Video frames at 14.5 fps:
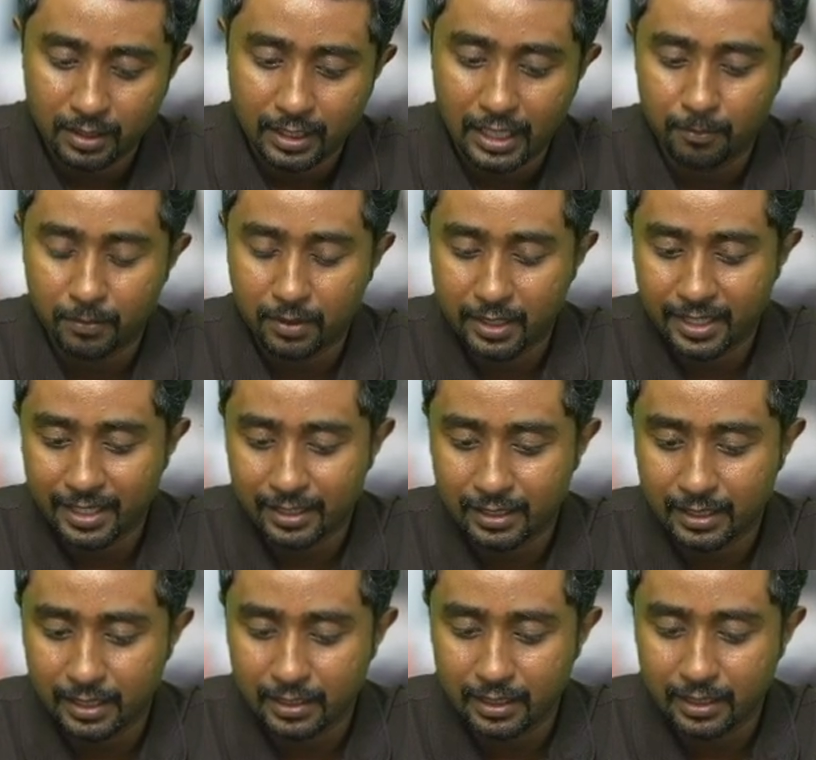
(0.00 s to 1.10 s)
I am
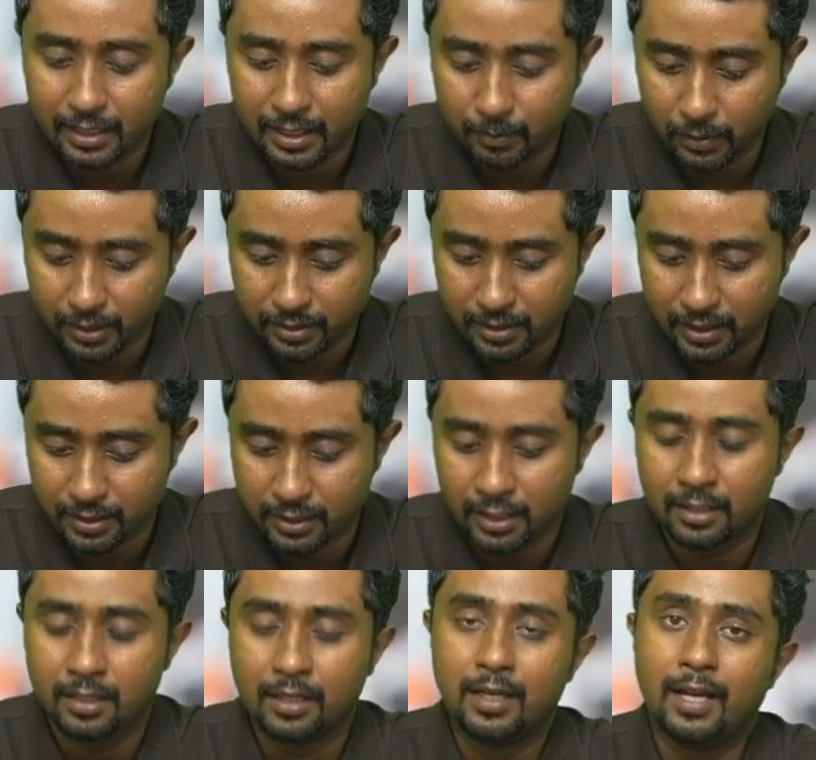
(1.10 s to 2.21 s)
deducting the depreciation,